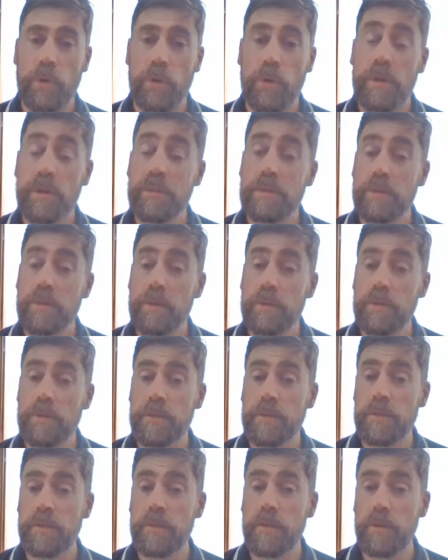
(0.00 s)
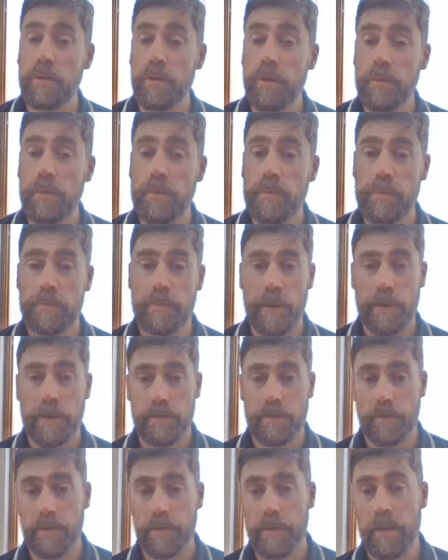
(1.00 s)
got ourselves into groups
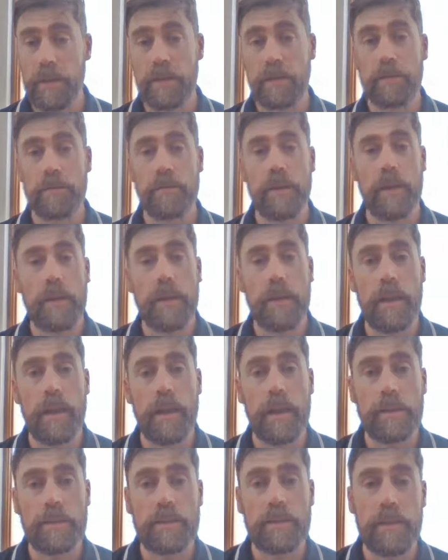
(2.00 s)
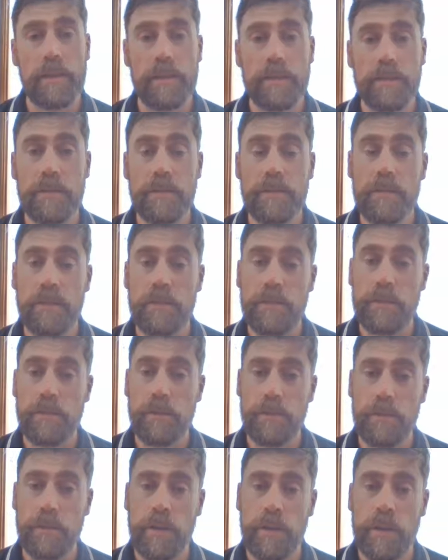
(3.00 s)
based on that last lesson.
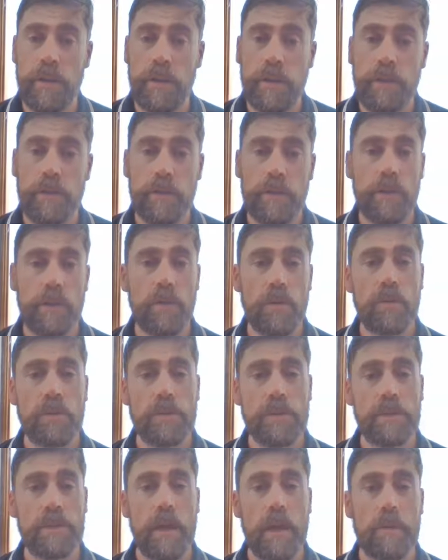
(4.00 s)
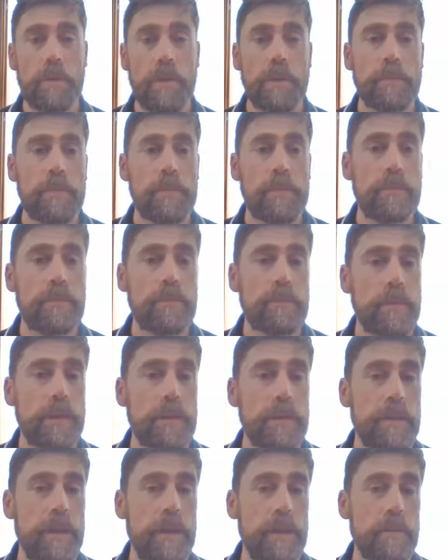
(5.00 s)
So if you can all just come up to the
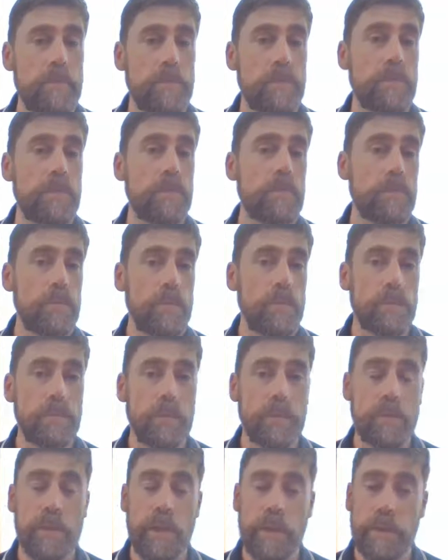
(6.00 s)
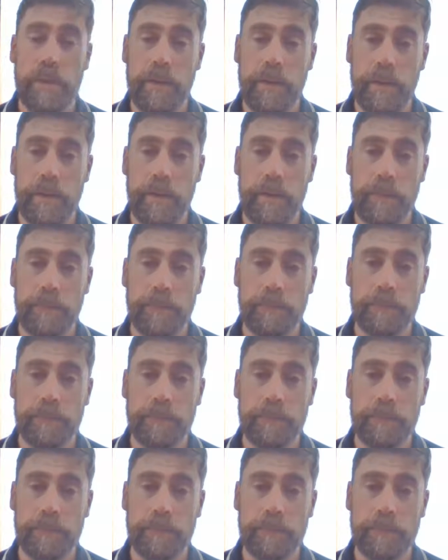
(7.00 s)
front and we'll do that now.